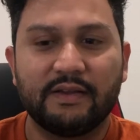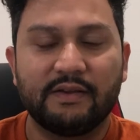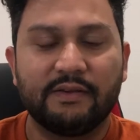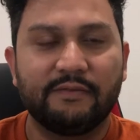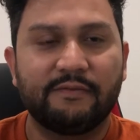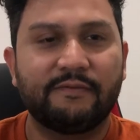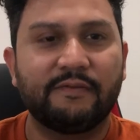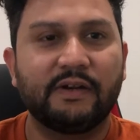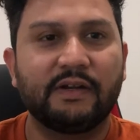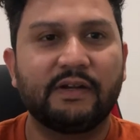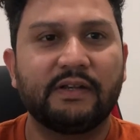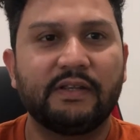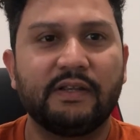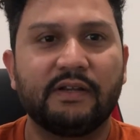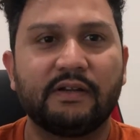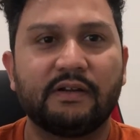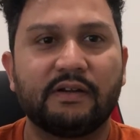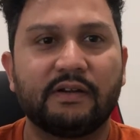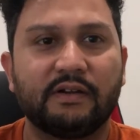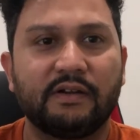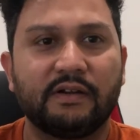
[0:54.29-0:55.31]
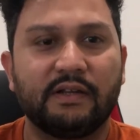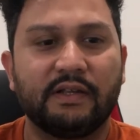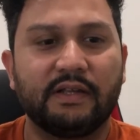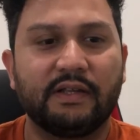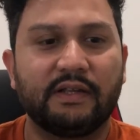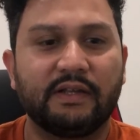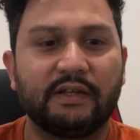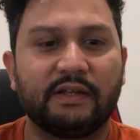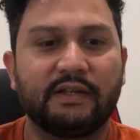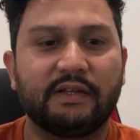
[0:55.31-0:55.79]
frontier
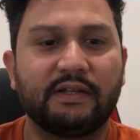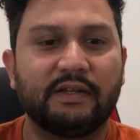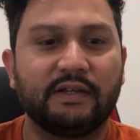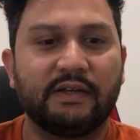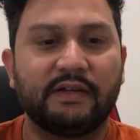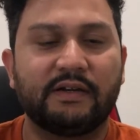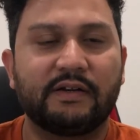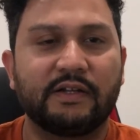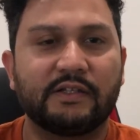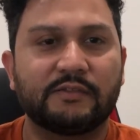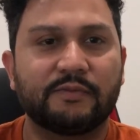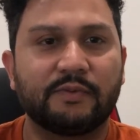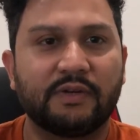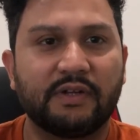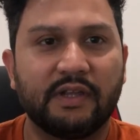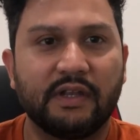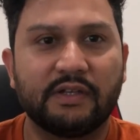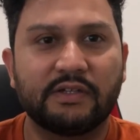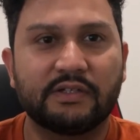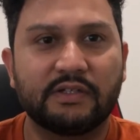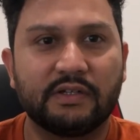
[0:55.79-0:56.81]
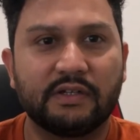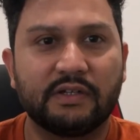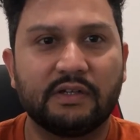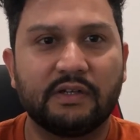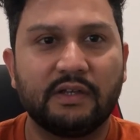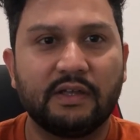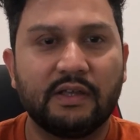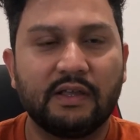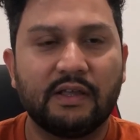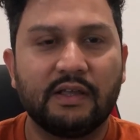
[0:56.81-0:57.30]
in transportation.
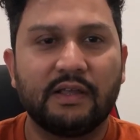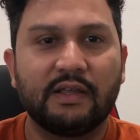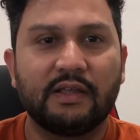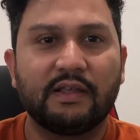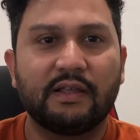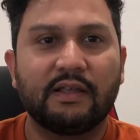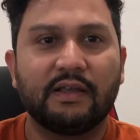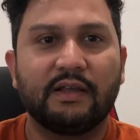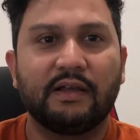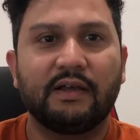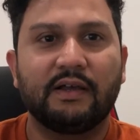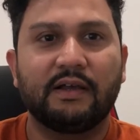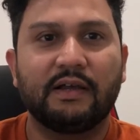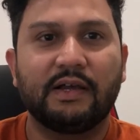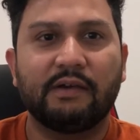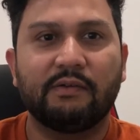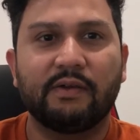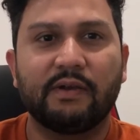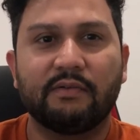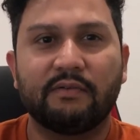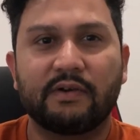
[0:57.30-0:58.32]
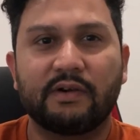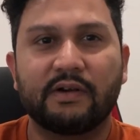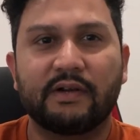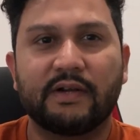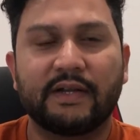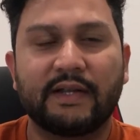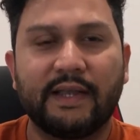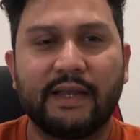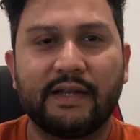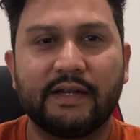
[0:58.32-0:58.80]
However,
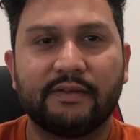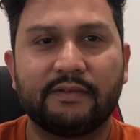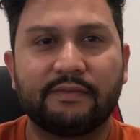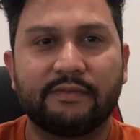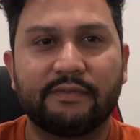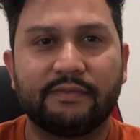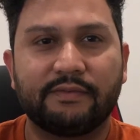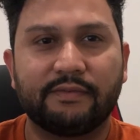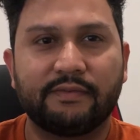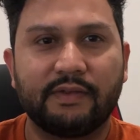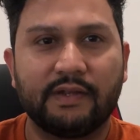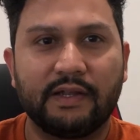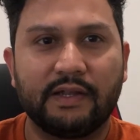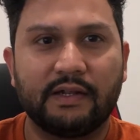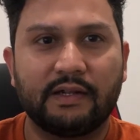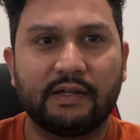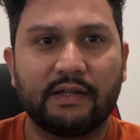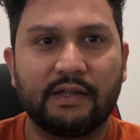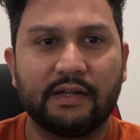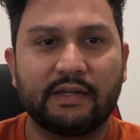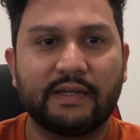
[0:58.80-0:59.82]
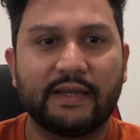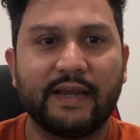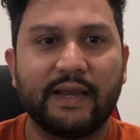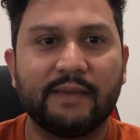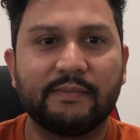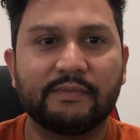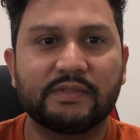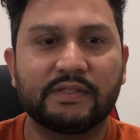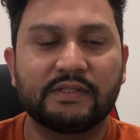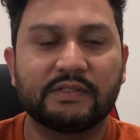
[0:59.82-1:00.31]
it kind of at
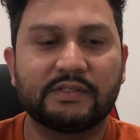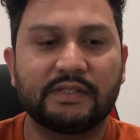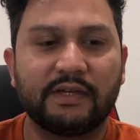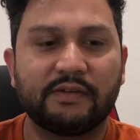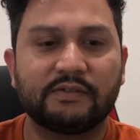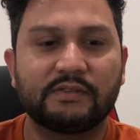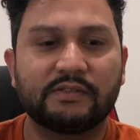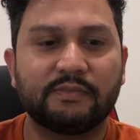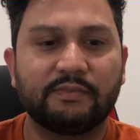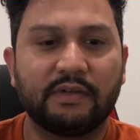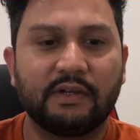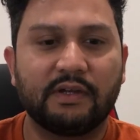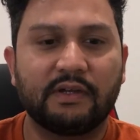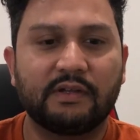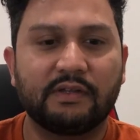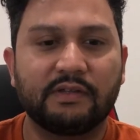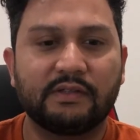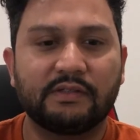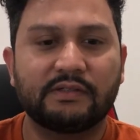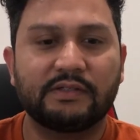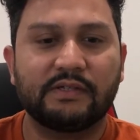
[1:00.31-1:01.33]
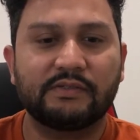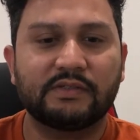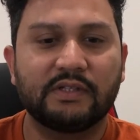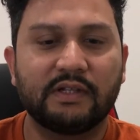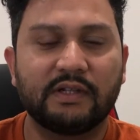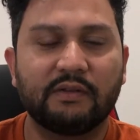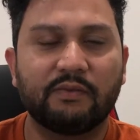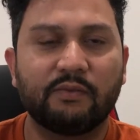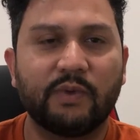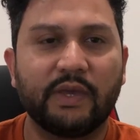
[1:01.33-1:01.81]
times it sounds a
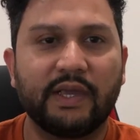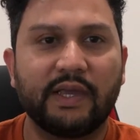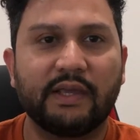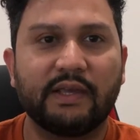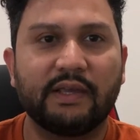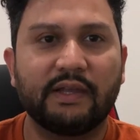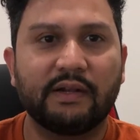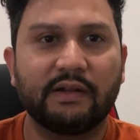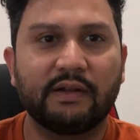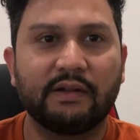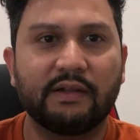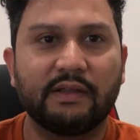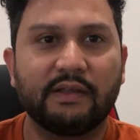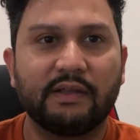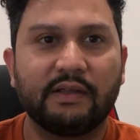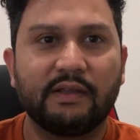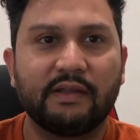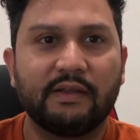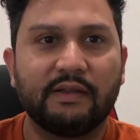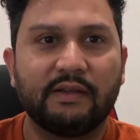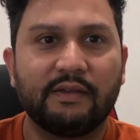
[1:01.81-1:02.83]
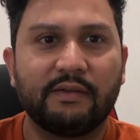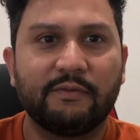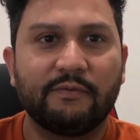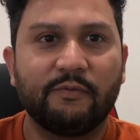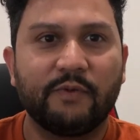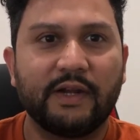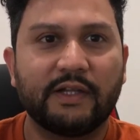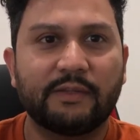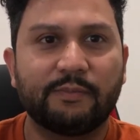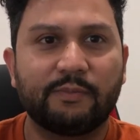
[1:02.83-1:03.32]
little vague and
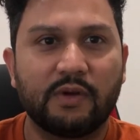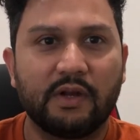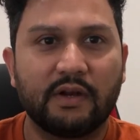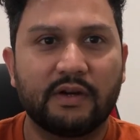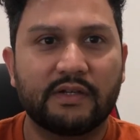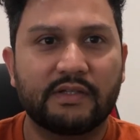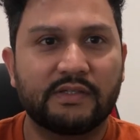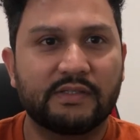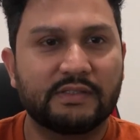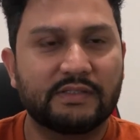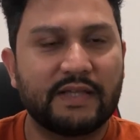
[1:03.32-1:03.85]
where the progress is